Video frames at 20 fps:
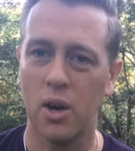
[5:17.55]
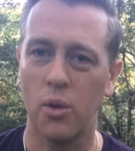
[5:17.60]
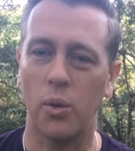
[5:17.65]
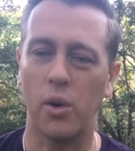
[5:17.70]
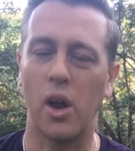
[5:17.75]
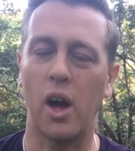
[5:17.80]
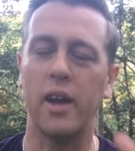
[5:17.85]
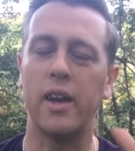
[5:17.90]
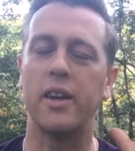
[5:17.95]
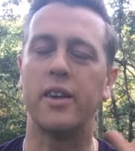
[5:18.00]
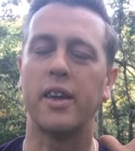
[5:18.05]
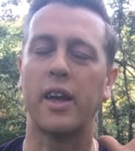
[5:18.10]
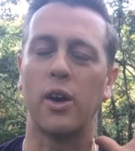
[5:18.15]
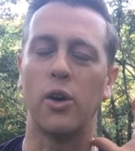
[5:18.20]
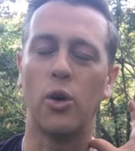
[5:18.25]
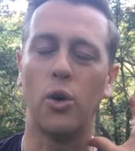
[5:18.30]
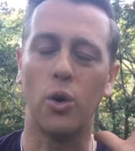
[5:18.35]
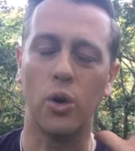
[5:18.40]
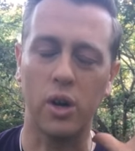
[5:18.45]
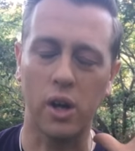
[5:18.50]
When I need to
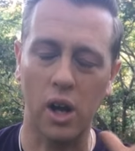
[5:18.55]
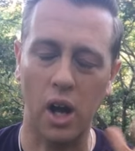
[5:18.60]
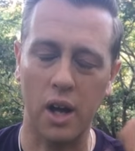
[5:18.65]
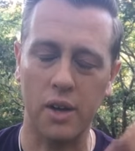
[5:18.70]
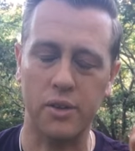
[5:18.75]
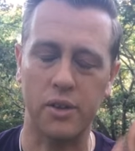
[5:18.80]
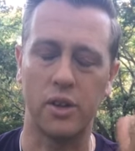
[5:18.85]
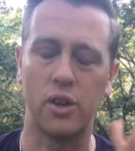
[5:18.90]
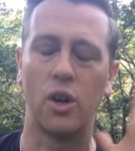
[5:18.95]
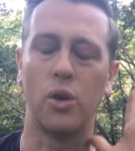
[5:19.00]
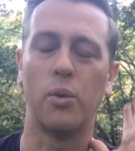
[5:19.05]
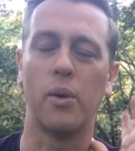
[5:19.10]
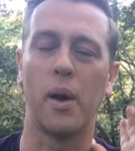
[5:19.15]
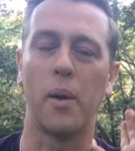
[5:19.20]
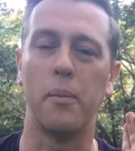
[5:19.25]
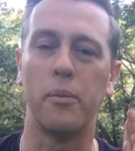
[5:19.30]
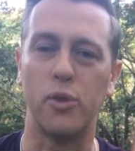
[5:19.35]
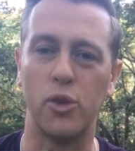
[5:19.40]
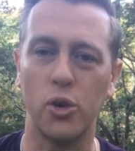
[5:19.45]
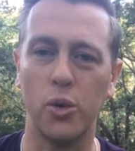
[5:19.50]
get organised and know what
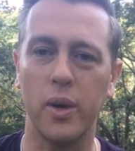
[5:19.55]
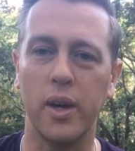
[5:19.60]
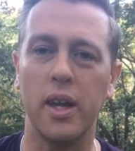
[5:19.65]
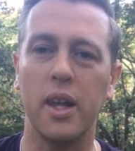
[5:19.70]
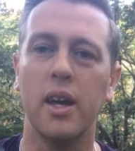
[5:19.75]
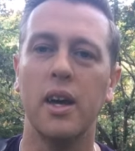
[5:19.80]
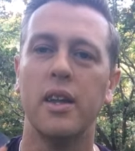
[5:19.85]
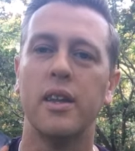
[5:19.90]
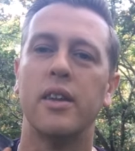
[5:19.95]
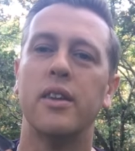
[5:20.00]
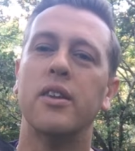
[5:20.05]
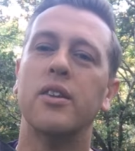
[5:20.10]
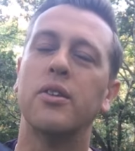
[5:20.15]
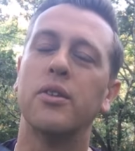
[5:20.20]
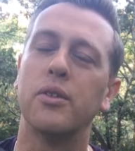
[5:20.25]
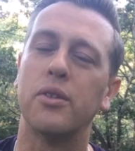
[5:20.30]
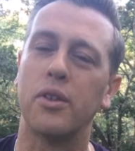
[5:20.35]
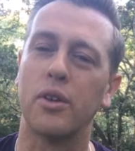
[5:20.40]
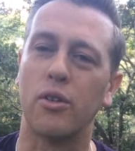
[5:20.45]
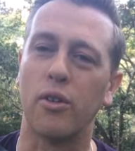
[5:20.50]
I'm doing, then this
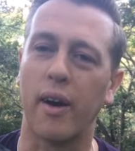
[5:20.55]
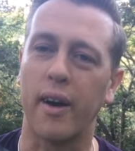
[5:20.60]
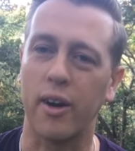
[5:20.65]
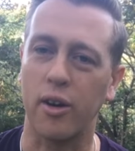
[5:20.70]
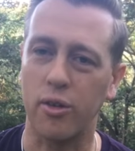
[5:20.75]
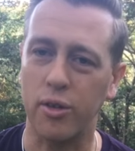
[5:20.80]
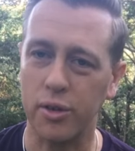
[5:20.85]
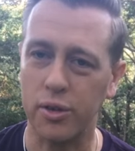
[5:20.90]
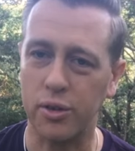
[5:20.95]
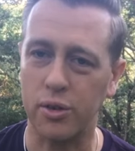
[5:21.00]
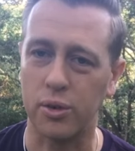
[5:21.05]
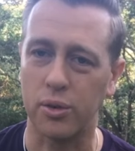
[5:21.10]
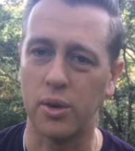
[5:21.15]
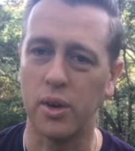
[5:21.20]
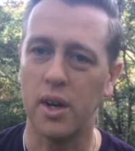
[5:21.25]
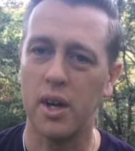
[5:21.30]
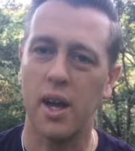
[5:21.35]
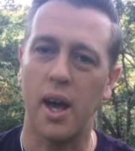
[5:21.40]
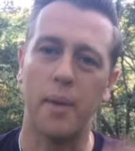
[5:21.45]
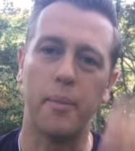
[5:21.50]
is the great crystal.
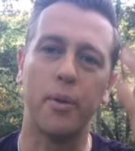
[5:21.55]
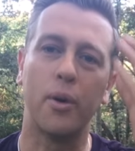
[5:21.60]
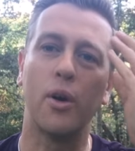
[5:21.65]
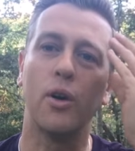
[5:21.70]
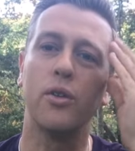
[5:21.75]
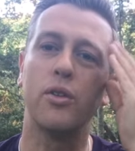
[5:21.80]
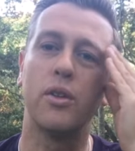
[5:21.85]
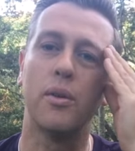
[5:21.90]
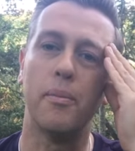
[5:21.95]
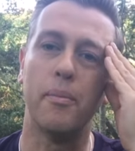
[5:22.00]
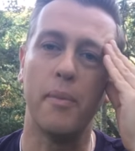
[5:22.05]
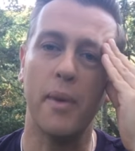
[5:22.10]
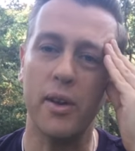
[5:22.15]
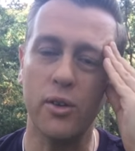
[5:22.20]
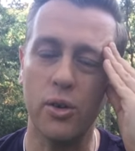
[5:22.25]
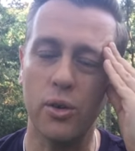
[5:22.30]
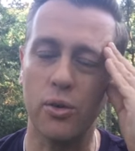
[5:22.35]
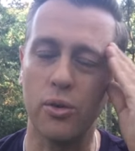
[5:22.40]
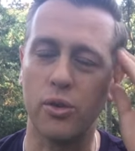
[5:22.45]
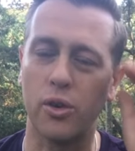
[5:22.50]
And because the
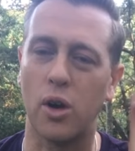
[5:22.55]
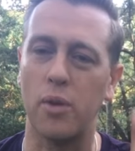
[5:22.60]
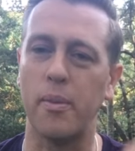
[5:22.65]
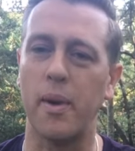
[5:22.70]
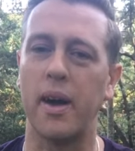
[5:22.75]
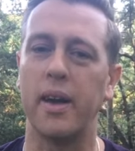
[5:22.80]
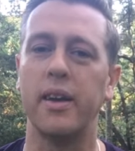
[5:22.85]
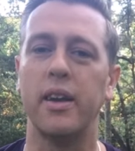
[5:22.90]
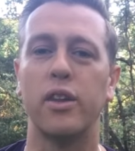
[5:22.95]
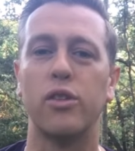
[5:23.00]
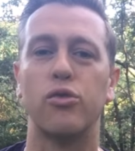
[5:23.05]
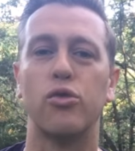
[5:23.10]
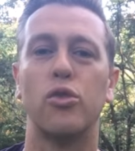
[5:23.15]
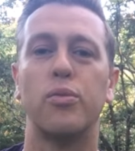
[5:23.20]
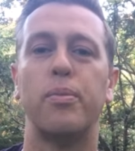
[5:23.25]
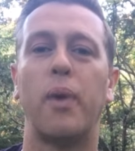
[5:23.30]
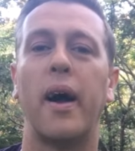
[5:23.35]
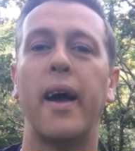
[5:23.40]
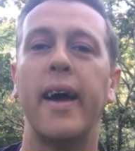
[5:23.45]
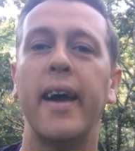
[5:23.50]
mental domain is
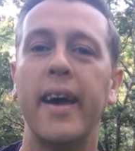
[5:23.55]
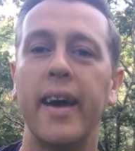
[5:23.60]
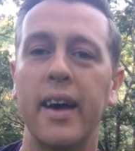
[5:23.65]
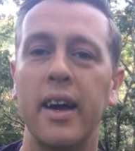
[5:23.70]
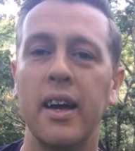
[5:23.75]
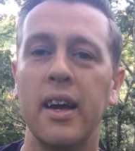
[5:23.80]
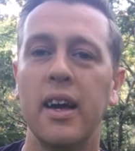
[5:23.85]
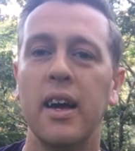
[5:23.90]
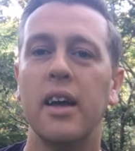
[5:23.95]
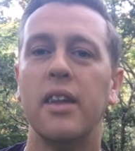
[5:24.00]
ruled by air,